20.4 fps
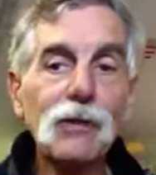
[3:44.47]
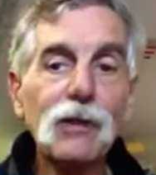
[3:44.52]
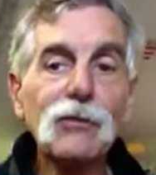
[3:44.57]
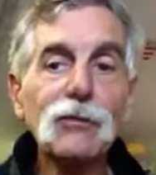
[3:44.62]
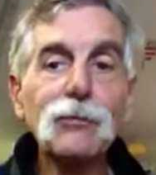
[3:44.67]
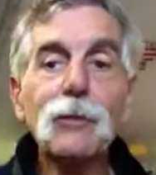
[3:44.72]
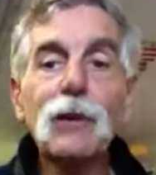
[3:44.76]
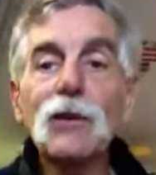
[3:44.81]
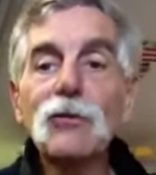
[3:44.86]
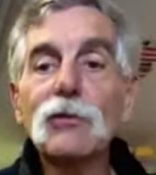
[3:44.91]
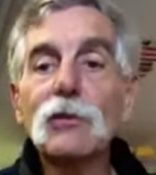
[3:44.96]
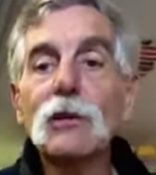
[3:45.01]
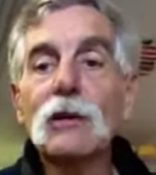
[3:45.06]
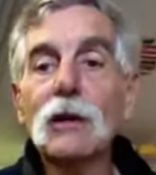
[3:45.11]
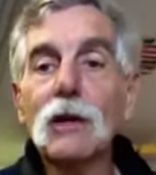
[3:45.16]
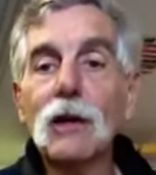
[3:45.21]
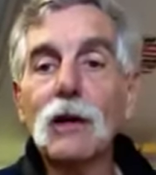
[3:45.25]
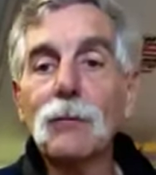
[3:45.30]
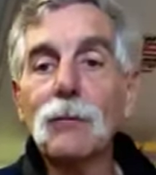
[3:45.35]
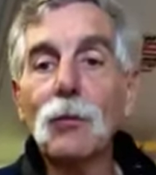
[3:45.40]
it's
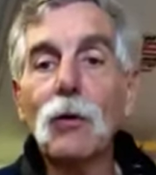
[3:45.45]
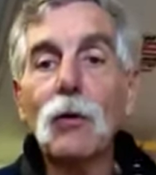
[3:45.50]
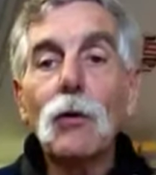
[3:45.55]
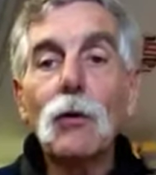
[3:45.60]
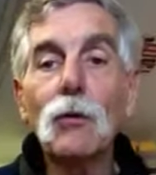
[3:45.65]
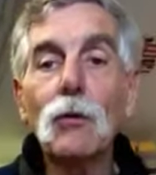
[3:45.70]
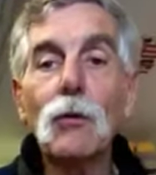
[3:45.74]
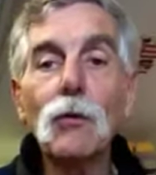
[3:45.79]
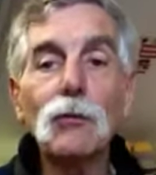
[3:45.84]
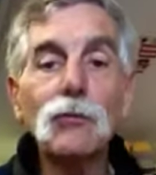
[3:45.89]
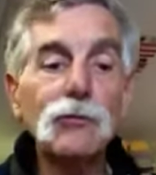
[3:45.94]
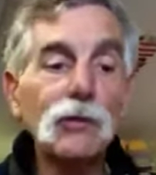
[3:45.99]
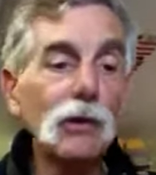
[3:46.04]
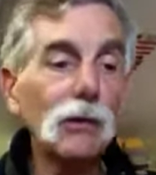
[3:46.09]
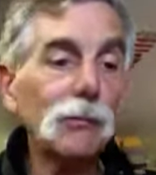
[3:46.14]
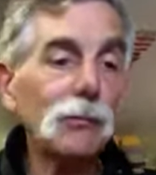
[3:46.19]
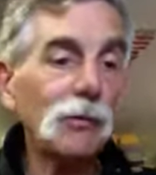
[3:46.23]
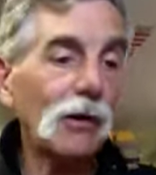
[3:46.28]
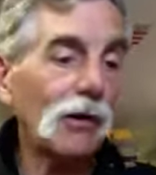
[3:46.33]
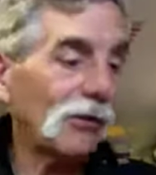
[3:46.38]
basically like below
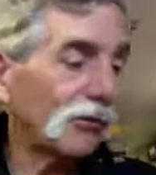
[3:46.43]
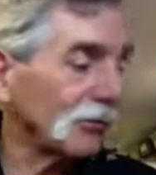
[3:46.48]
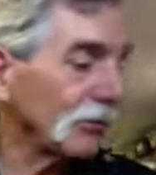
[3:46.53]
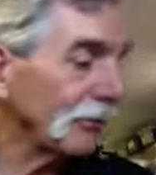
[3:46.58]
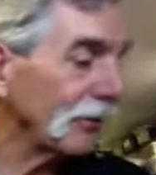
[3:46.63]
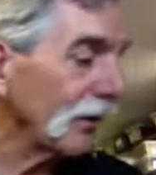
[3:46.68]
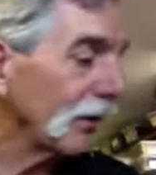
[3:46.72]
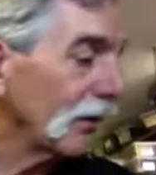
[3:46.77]
wholesale price.